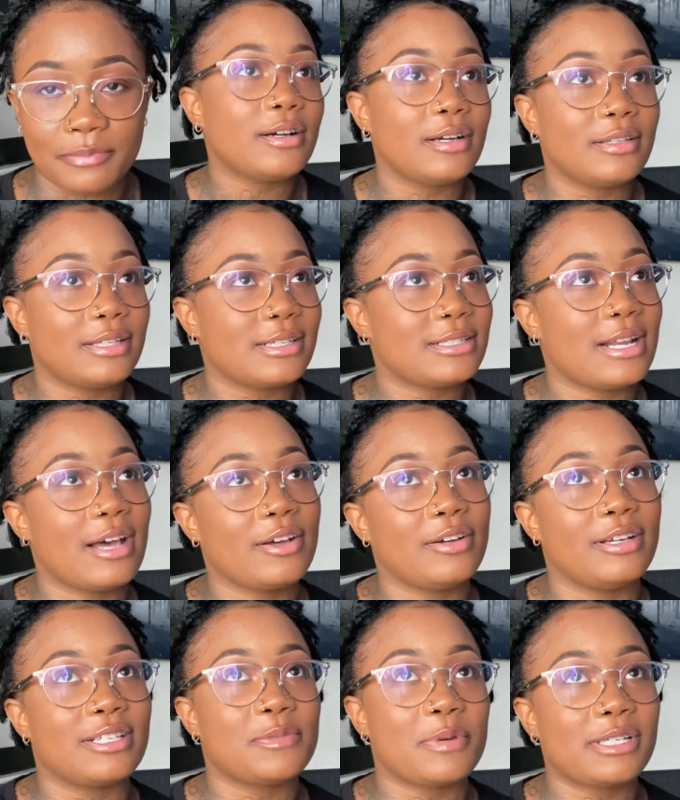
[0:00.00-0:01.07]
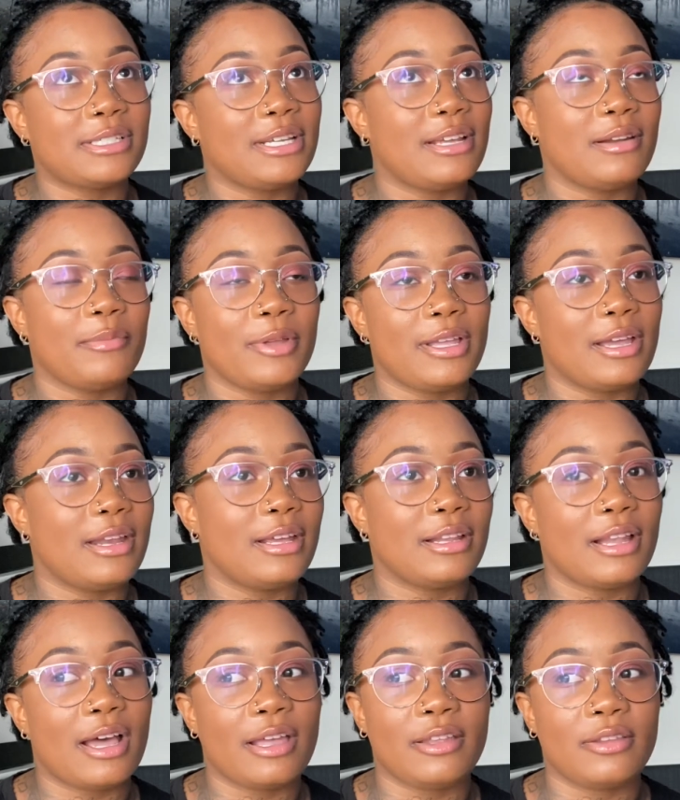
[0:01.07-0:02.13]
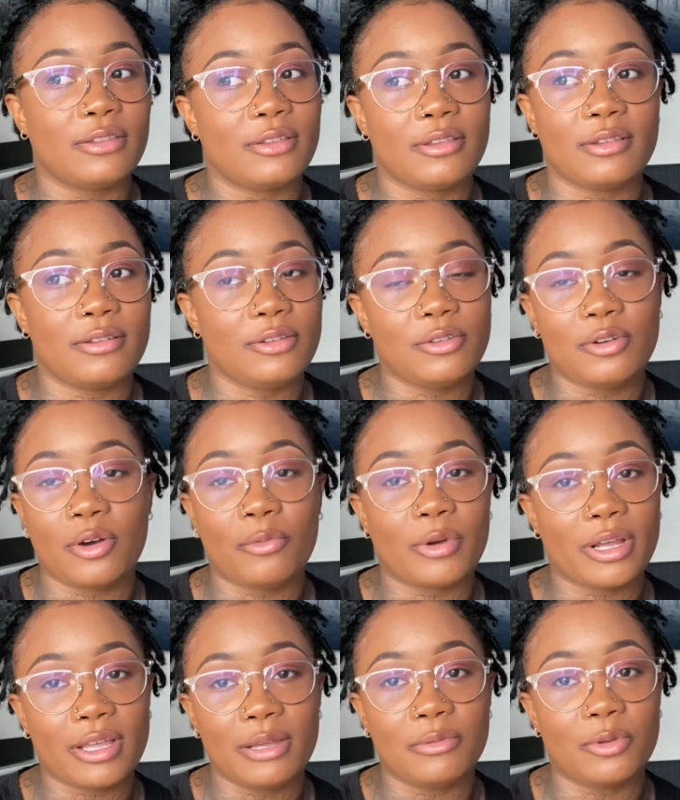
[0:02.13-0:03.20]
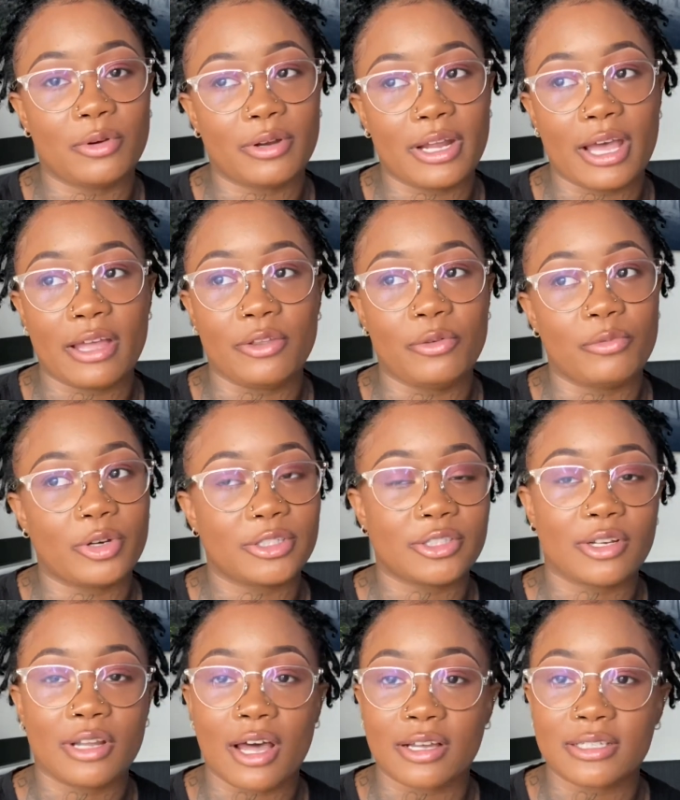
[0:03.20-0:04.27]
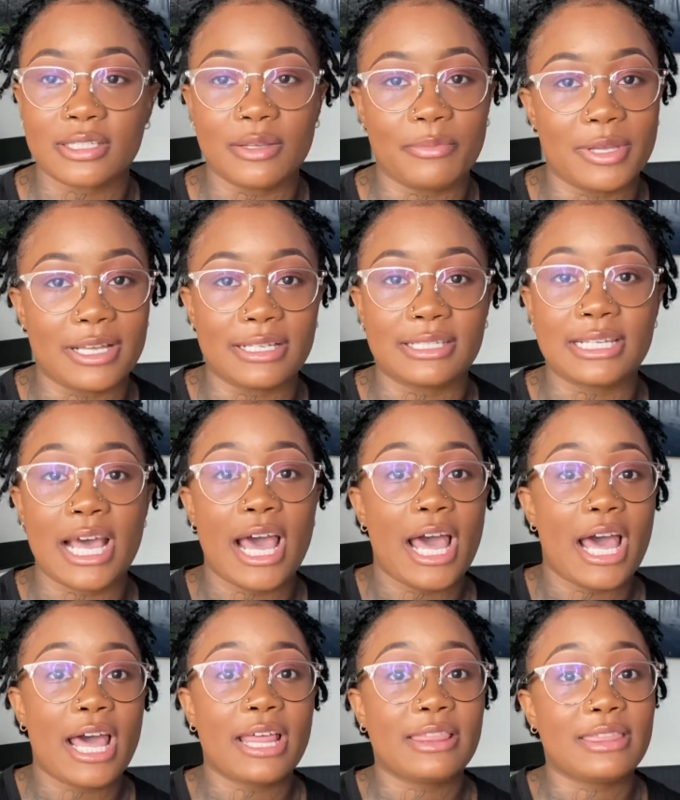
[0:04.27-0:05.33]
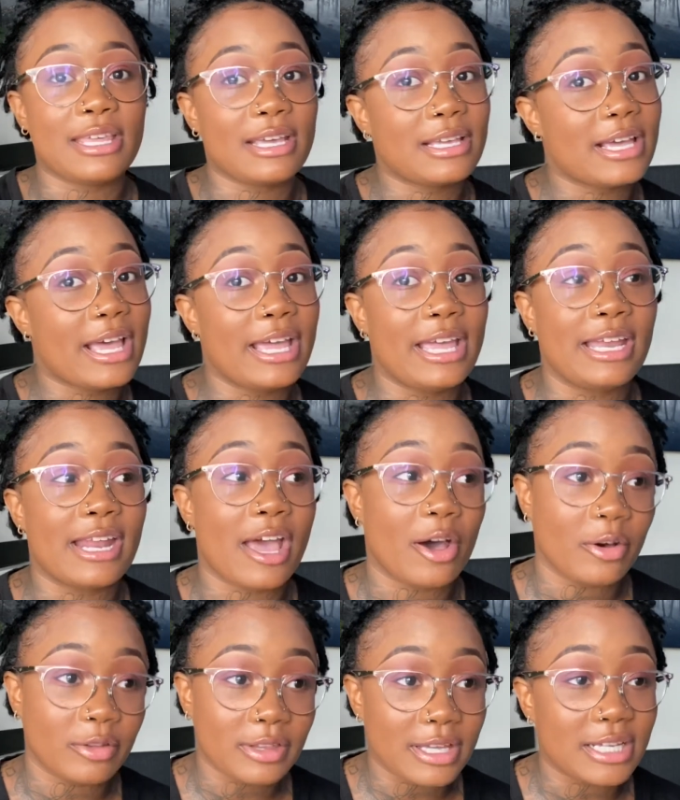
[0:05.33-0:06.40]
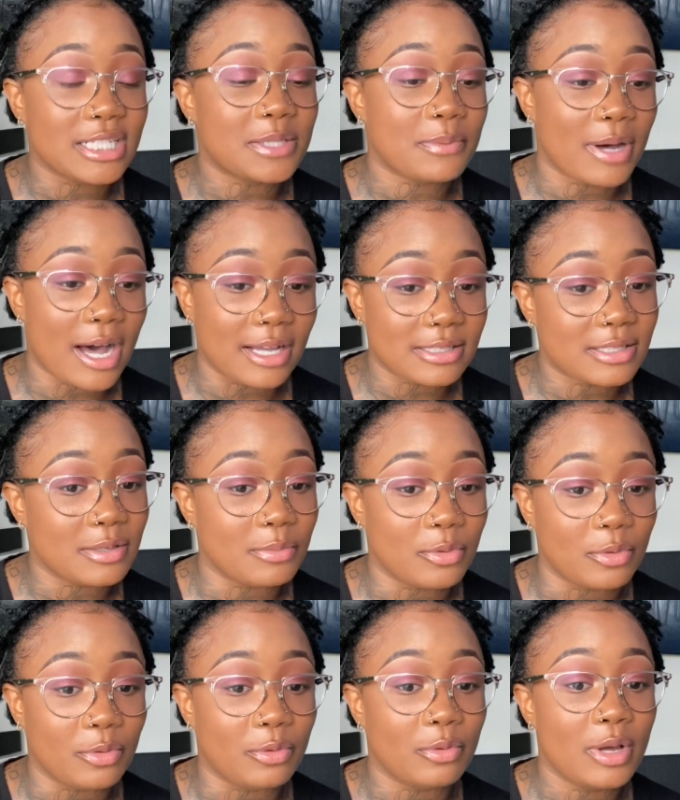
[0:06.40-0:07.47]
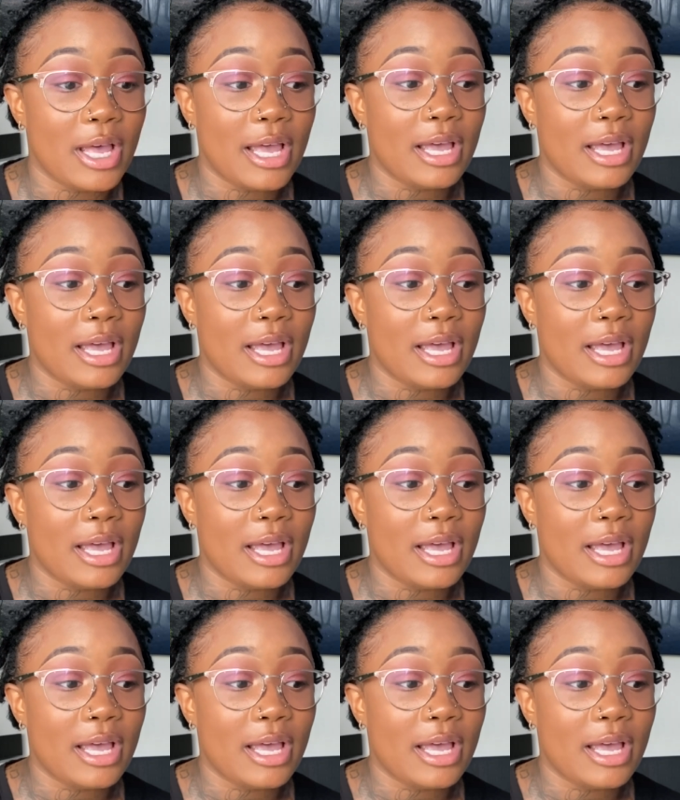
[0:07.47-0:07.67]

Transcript: But that's not good, especially in the beginning. Like, you don't want to keep doing that. You want your locks to be as thick and healthy as possible.